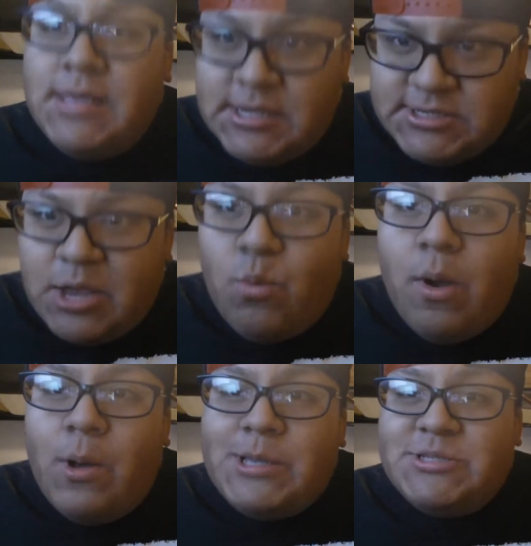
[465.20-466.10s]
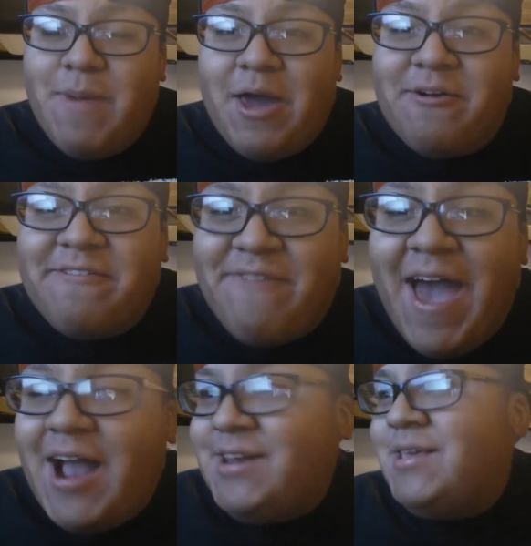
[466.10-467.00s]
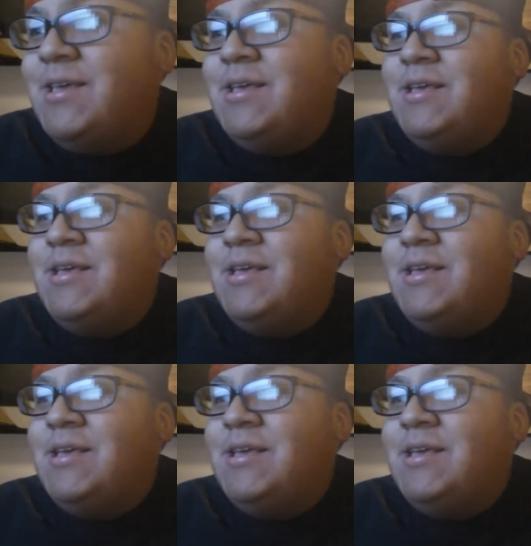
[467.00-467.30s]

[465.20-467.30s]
Yes, I will. As a matter of fact,